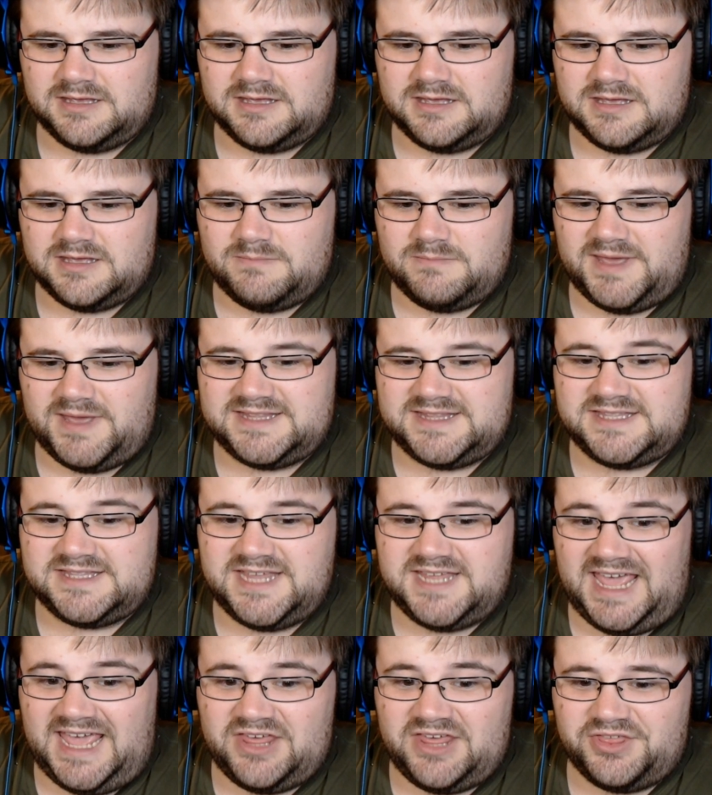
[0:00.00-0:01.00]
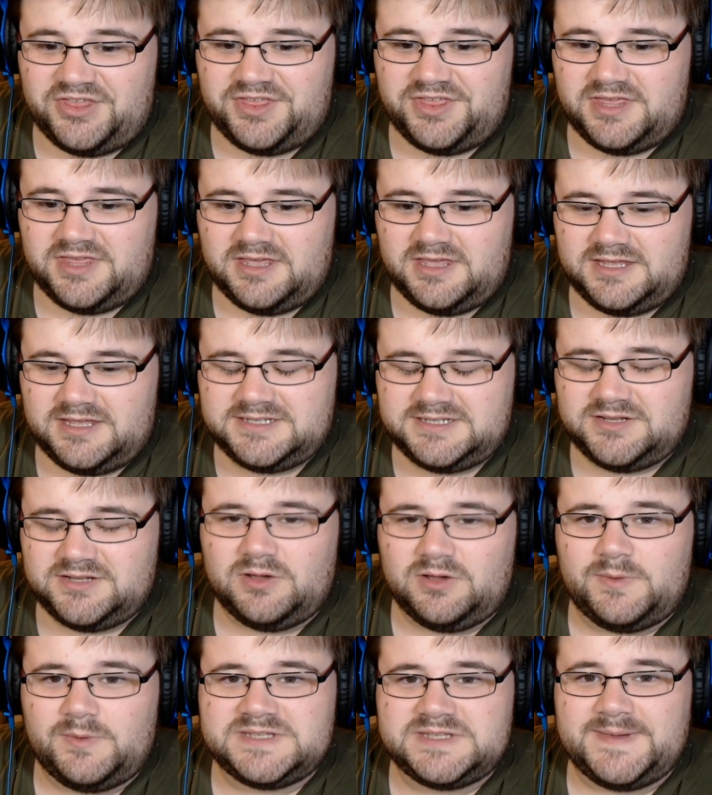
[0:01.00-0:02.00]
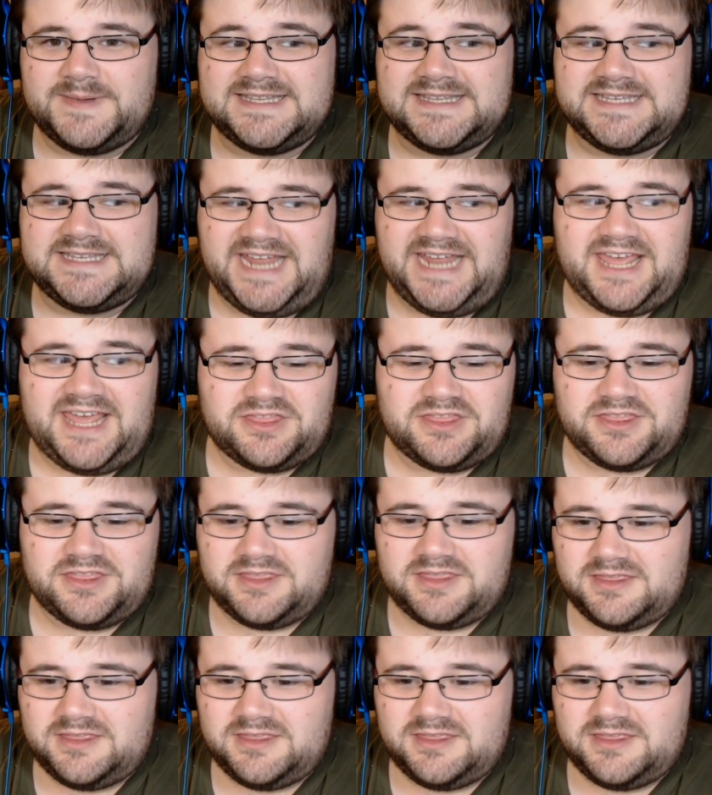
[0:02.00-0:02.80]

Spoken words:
By death. Hisoka wins by death.